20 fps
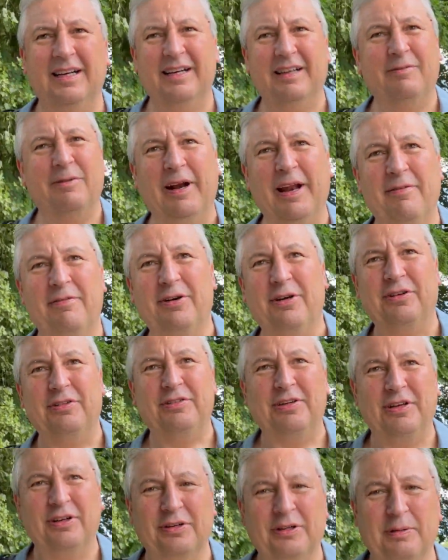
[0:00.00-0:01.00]
whenever I
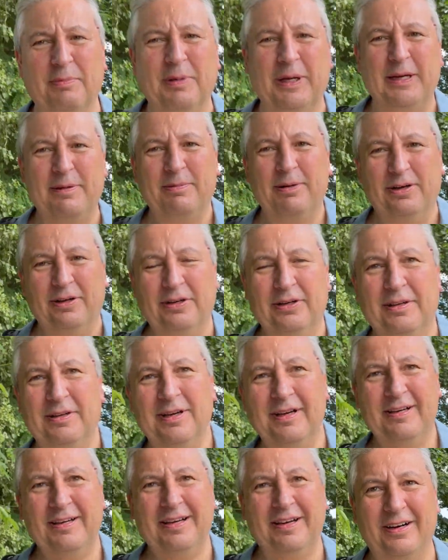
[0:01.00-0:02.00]
see other people I
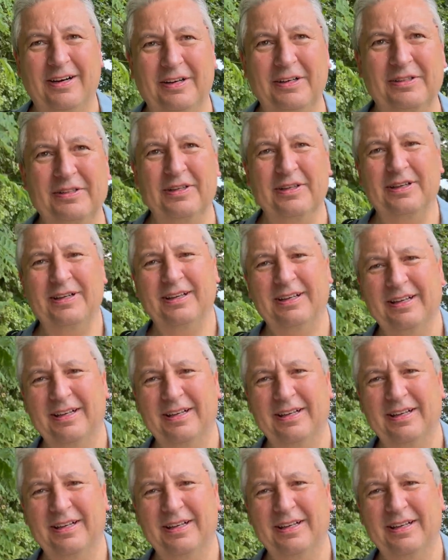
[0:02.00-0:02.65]
either